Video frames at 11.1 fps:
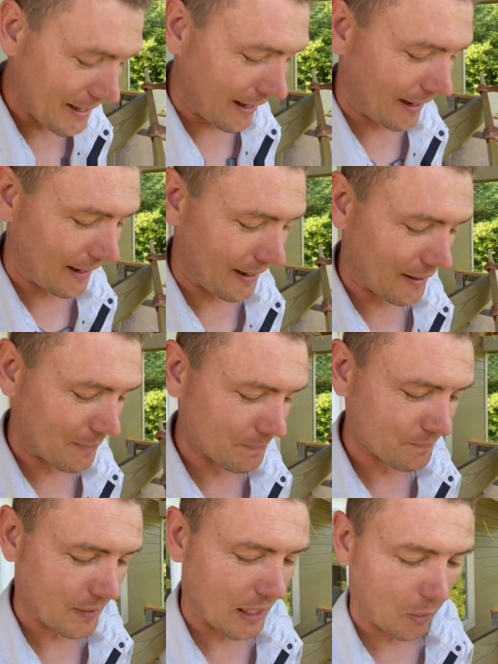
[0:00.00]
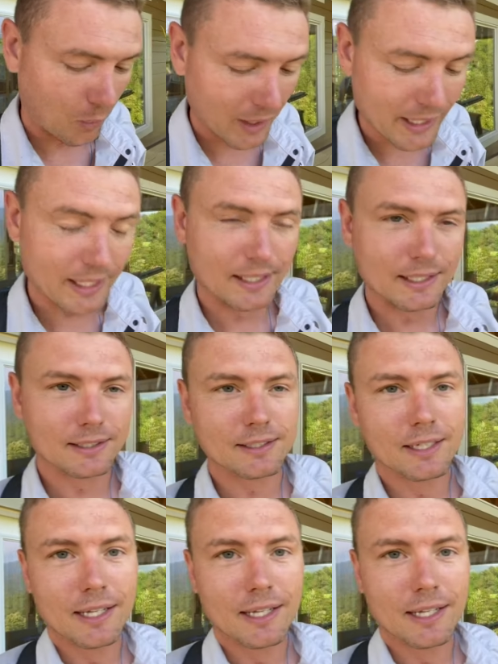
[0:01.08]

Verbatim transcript: um, what is it? What it is,